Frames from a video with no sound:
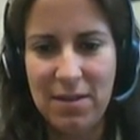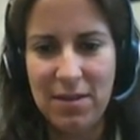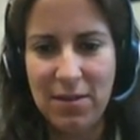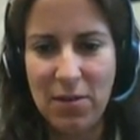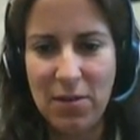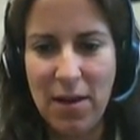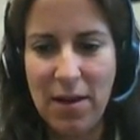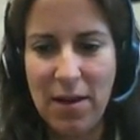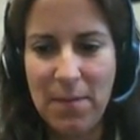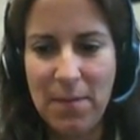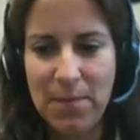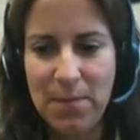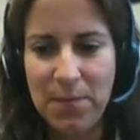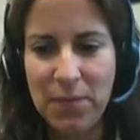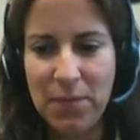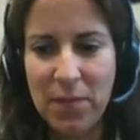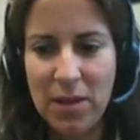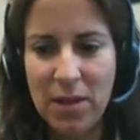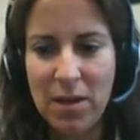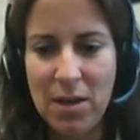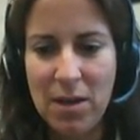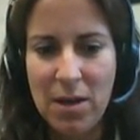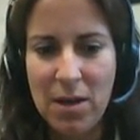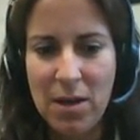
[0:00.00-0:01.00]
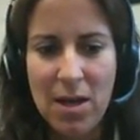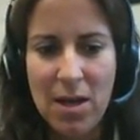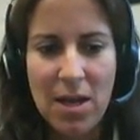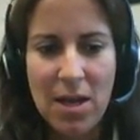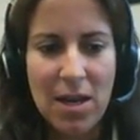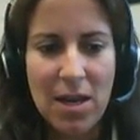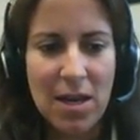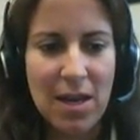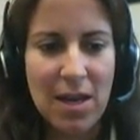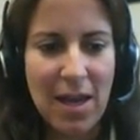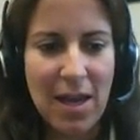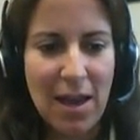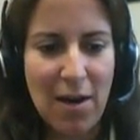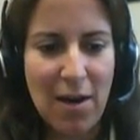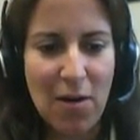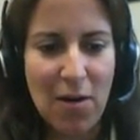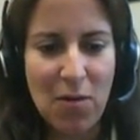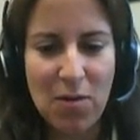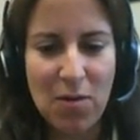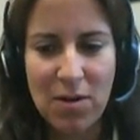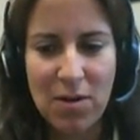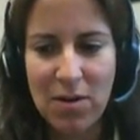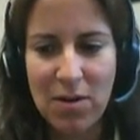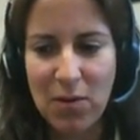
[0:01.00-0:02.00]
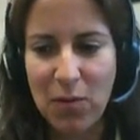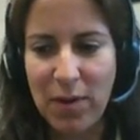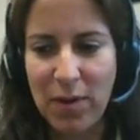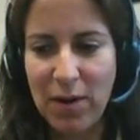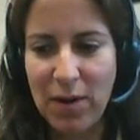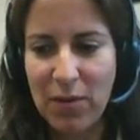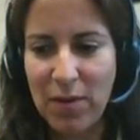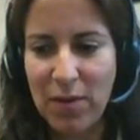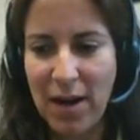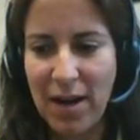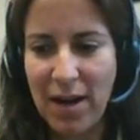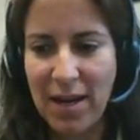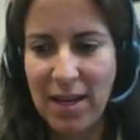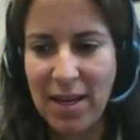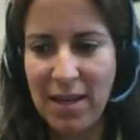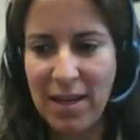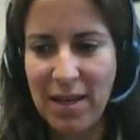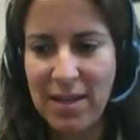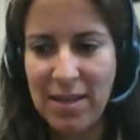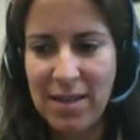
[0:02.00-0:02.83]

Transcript: Okay? Now we are ready